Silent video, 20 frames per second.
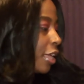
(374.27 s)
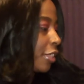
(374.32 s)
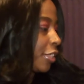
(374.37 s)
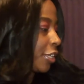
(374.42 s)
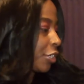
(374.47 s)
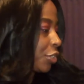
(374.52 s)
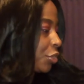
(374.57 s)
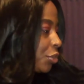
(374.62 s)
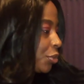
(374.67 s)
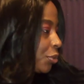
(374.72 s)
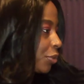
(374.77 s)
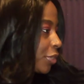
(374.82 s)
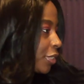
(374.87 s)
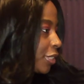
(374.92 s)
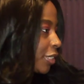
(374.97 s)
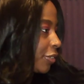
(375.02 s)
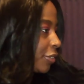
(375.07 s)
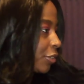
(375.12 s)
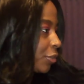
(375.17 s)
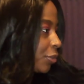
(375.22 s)
The
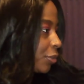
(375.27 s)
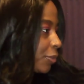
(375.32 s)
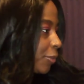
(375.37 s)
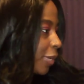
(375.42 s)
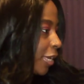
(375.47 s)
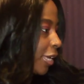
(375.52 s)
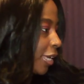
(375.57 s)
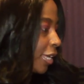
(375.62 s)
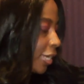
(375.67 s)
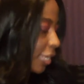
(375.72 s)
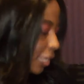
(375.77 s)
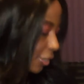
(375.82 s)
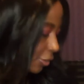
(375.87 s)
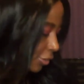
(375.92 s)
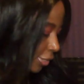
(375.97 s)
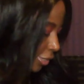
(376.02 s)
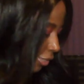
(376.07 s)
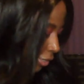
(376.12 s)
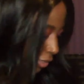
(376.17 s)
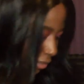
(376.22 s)
Extraordinary Lord by Anna
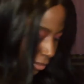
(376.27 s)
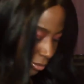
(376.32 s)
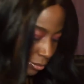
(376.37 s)
Harrington.